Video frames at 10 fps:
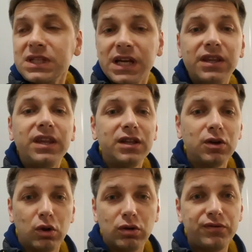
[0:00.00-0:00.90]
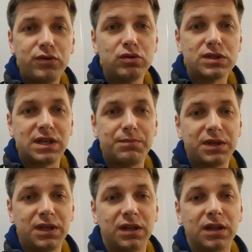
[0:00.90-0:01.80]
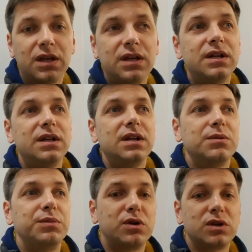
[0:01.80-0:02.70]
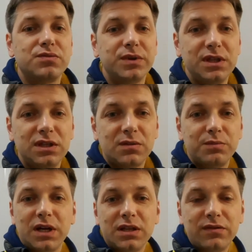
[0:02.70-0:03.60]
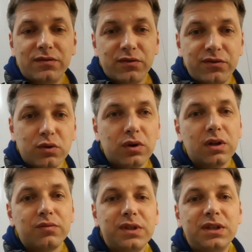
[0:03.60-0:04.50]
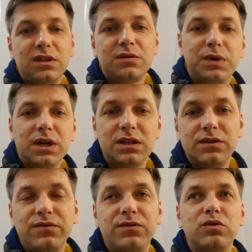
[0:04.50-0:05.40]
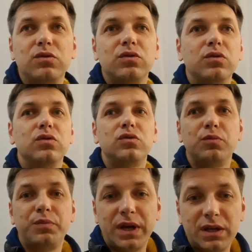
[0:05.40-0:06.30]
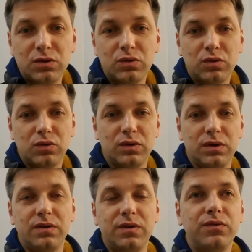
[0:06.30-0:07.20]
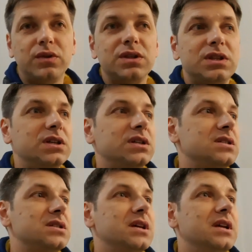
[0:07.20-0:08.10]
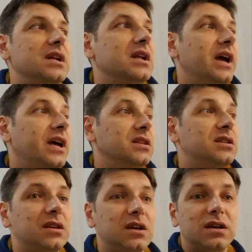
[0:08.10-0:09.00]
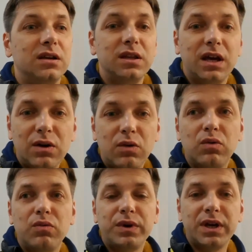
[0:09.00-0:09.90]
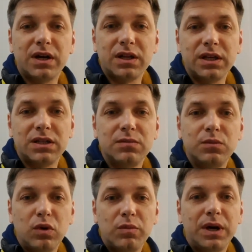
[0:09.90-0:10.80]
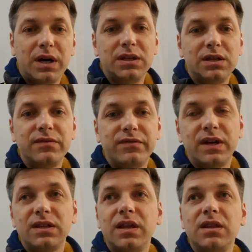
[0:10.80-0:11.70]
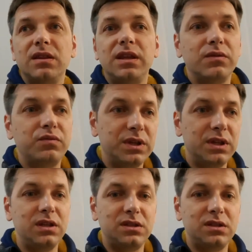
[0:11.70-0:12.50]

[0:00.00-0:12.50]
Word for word: And then all of you stepped in because we needed money for fuel, we needed money to, to pay to uh, volunteers. And uh, now we are collecting more money, in fact, than, than we need